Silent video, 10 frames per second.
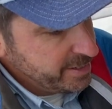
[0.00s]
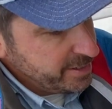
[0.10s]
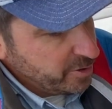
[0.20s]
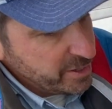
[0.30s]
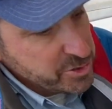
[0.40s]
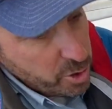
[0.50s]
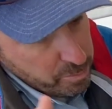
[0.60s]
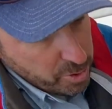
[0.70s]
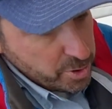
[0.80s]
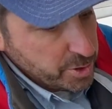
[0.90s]
You know, that's all
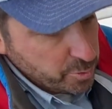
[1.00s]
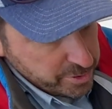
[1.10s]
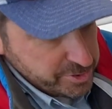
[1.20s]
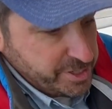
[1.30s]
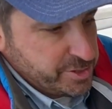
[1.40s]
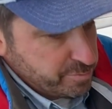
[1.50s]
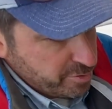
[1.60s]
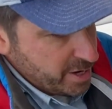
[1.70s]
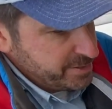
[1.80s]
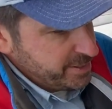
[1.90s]
part of your winterization
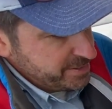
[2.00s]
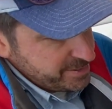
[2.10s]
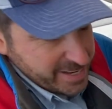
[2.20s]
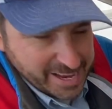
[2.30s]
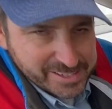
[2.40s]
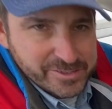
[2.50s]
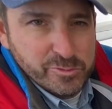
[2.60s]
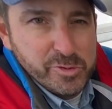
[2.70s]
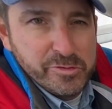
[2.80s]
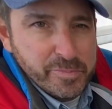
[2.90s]
process. Test,
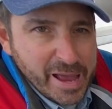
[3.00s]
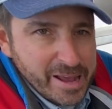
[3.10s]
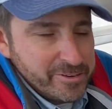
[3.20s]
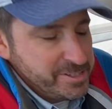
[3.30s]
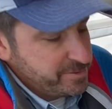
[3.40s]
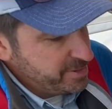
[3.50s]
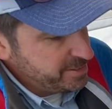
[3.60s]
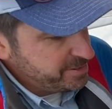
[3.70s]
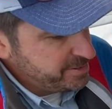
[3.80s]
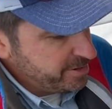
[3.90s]
remove your batteries if
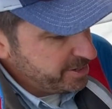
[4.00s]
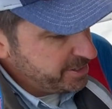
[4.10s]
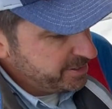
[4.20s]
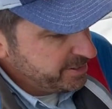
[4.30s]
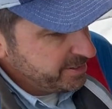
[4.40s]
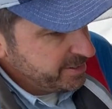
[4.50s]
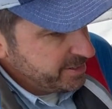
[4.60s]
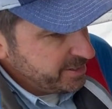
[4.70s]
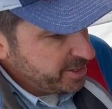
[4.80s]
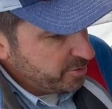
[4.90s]
necessary.
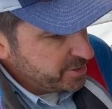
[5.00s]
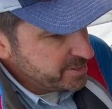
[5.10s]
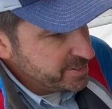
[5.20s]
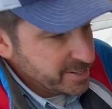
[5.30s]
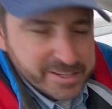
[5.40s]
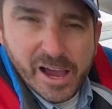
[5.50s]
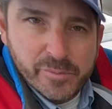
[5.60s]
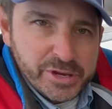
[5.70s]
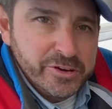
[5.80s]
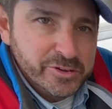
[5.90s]
You know, this is the time
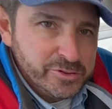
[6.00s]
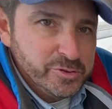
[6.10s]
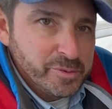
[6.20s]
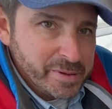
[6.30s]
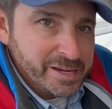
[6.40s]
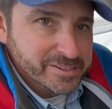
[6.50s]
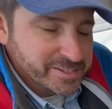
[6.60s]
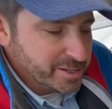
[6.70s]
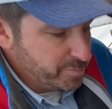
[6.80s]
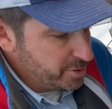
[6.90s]
of year to do the maintenance
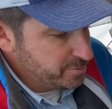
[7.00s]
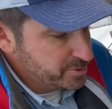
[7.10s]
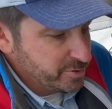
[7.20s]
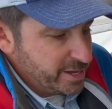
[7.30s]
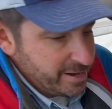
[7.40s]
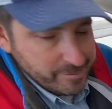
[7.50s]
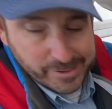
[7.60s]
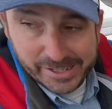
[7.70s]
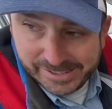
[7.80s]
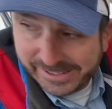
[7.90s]
on the boat so that
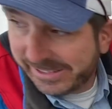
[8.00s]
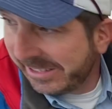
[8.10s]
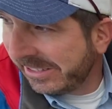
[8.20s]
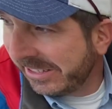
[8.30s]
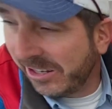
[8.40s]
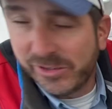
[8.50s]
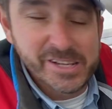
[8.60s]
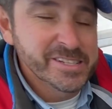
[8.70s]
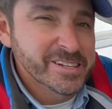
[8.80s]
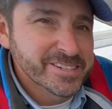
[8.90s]
when it's, you know,
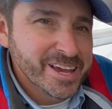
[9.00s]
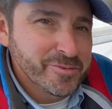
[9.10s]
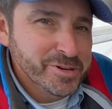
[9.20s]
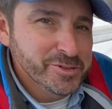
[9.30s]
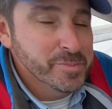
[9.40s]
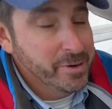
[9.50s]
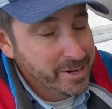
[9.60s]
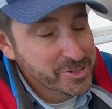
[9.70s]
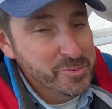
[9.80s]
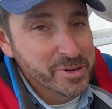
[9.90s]
nice outside, you want to use the boat, it
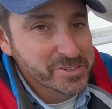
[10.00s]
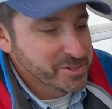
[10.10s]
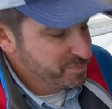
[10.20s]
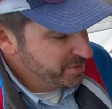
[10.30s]
actually works.